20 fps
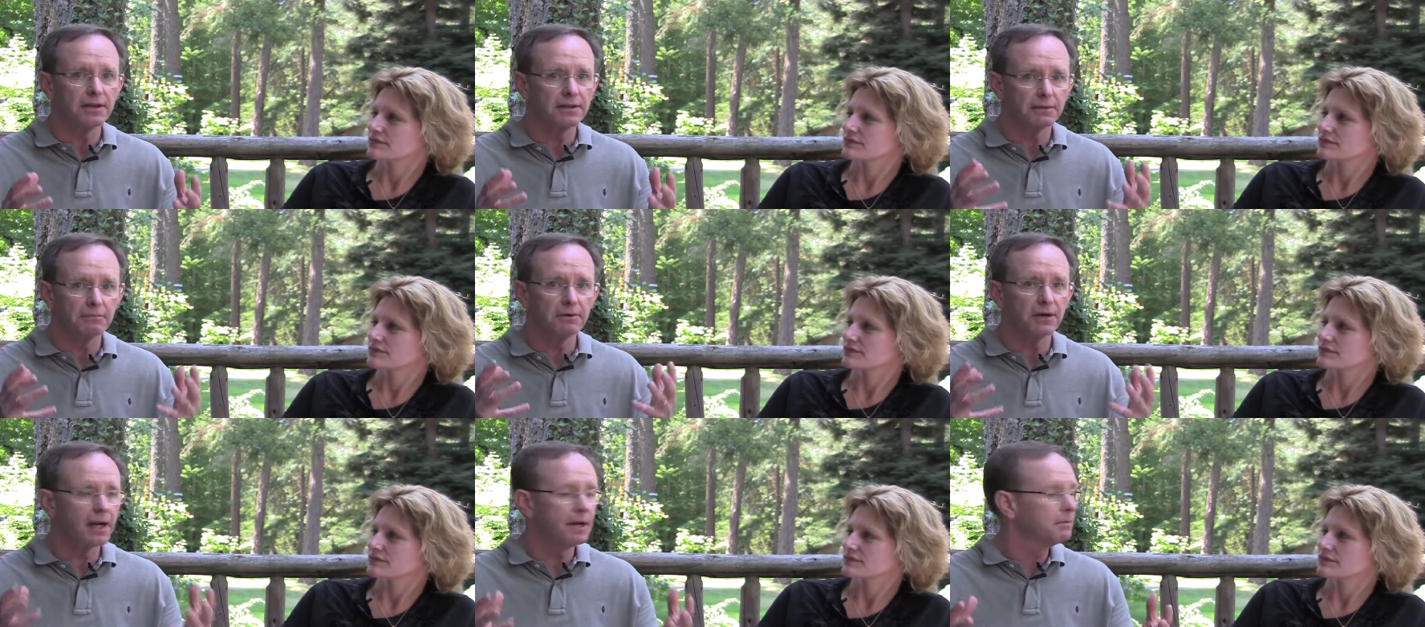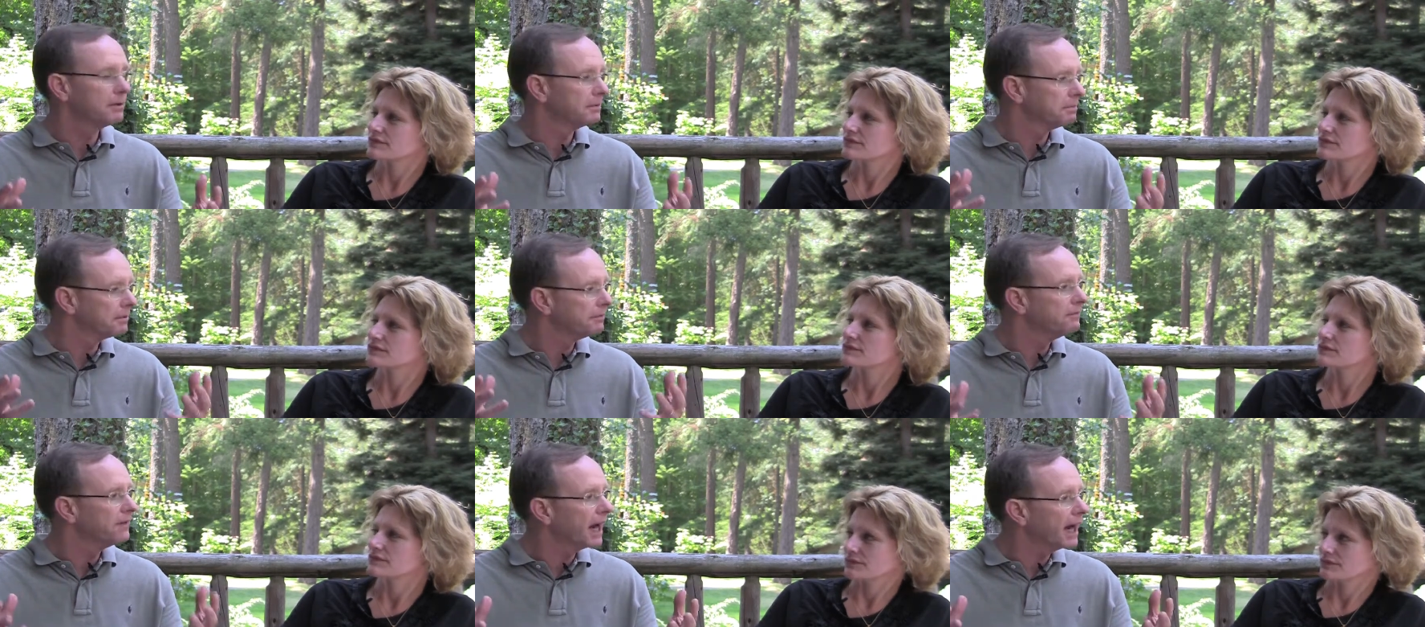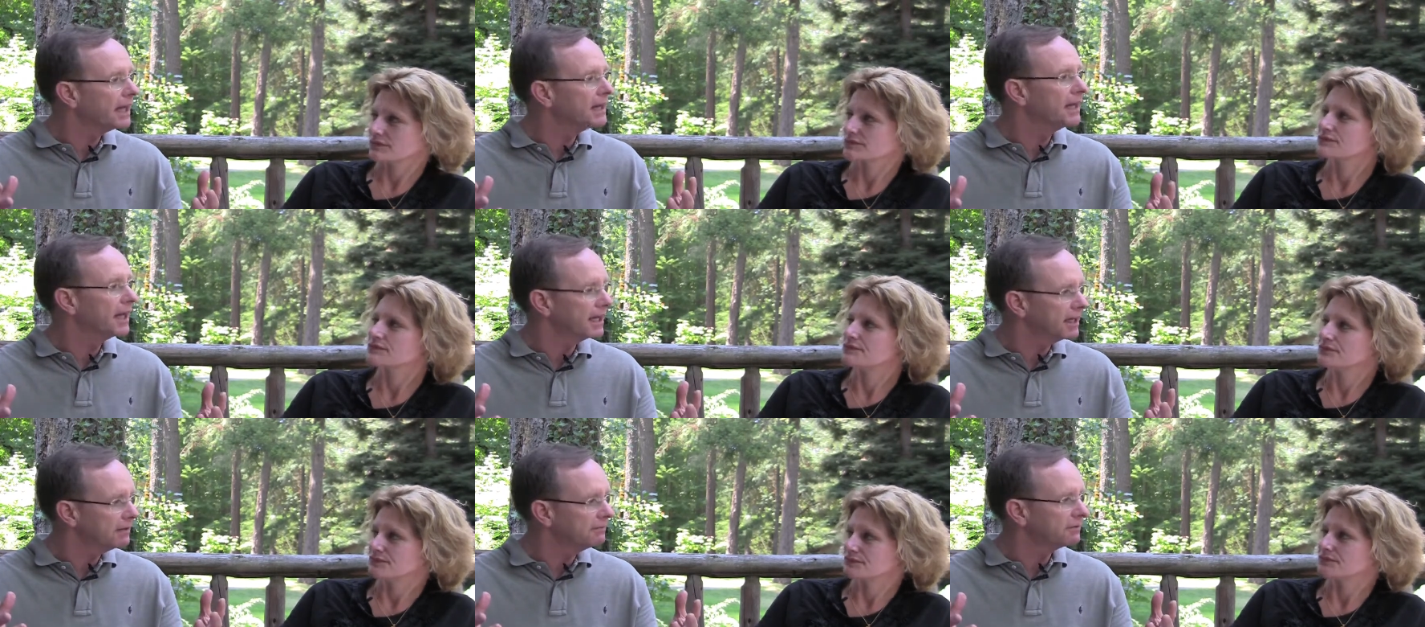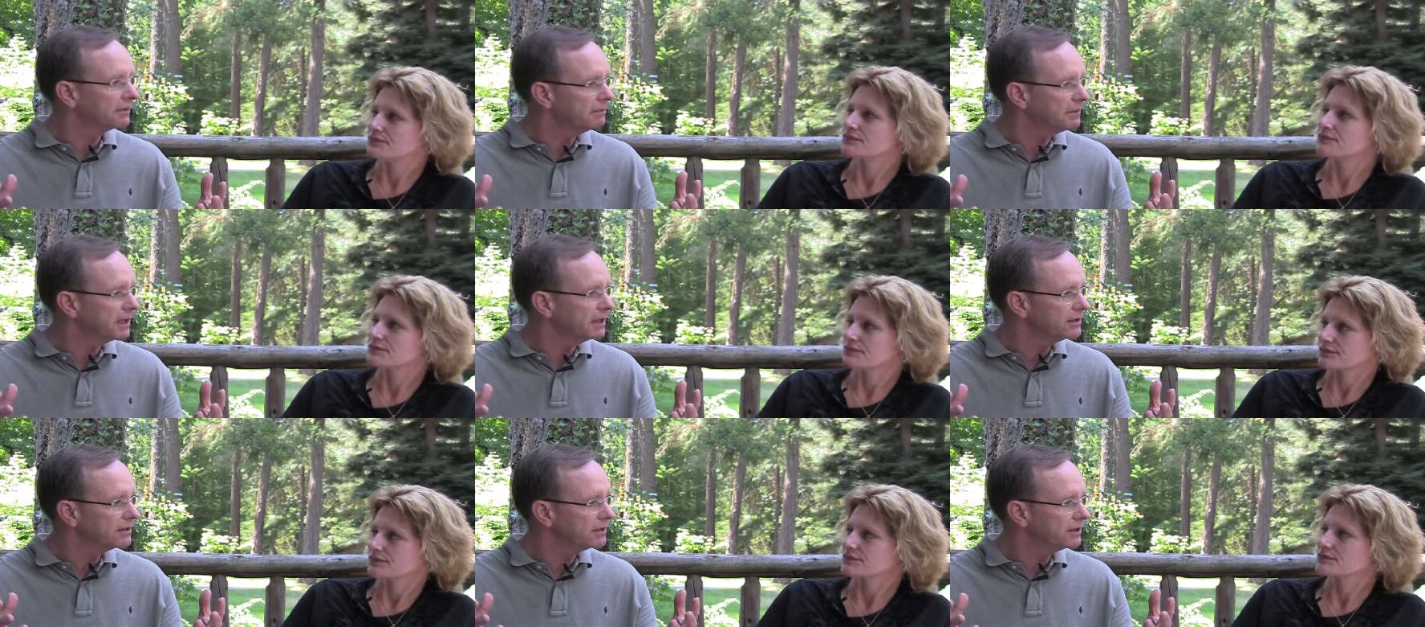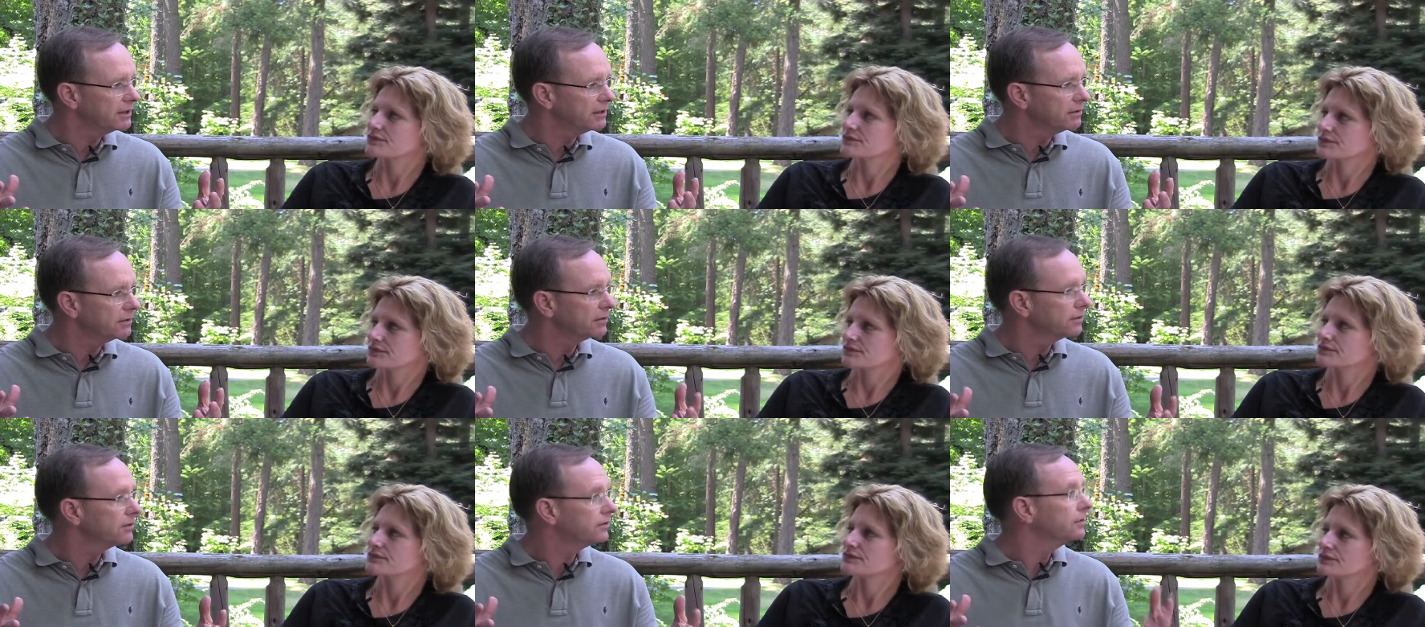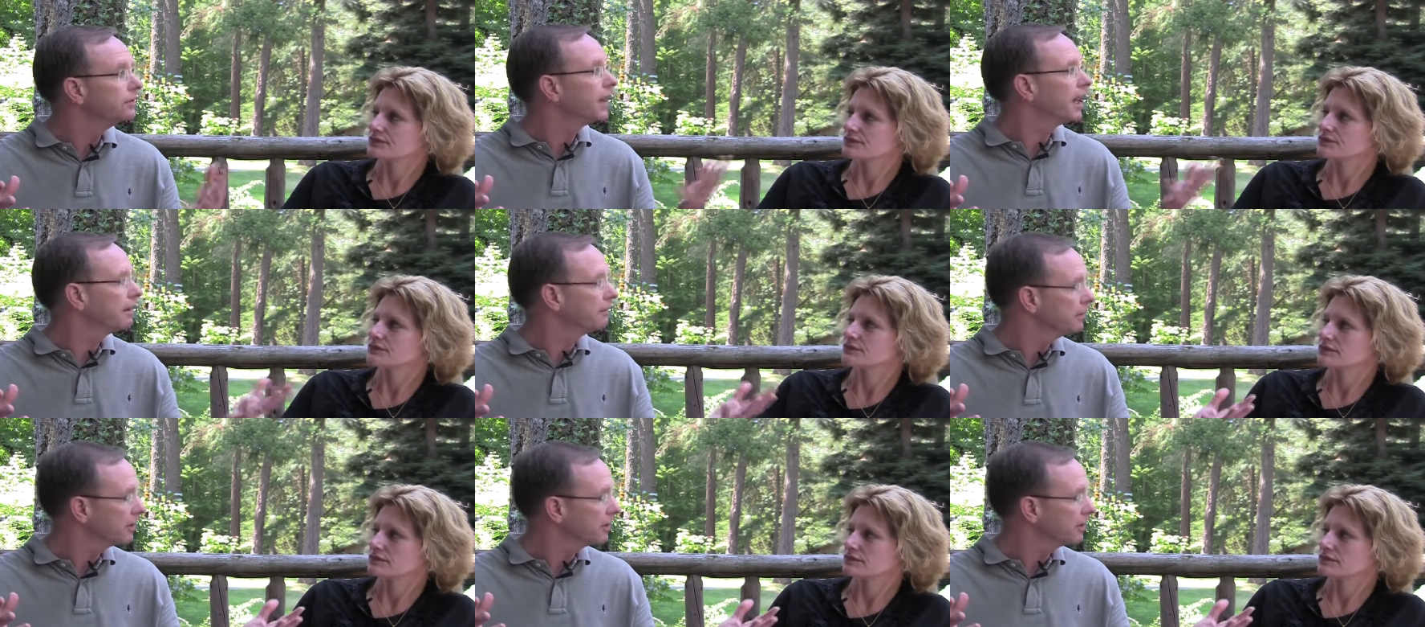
Speaker 1: that we're able to provide that information in order to do that